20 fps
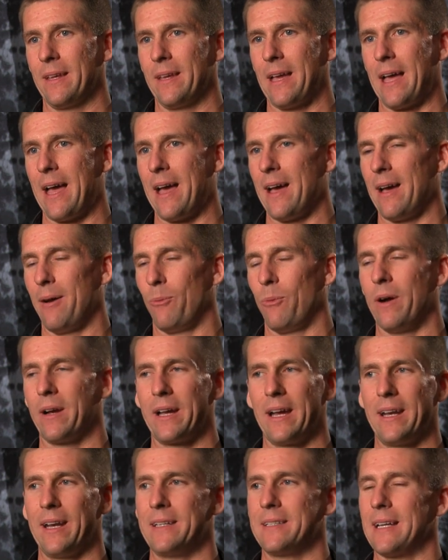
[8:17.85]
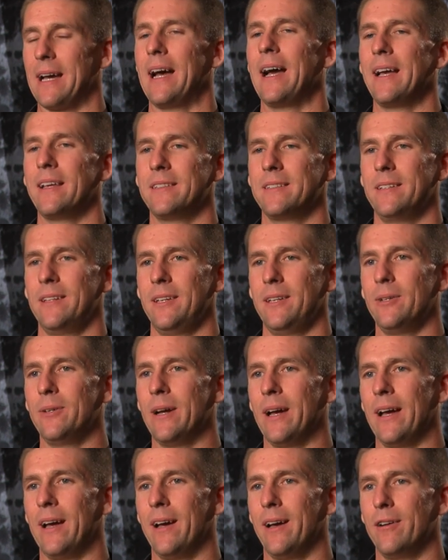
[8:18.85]
How, what kind of ties do you
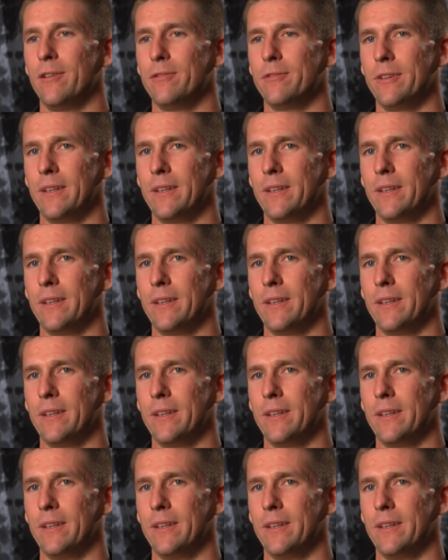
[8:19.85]
have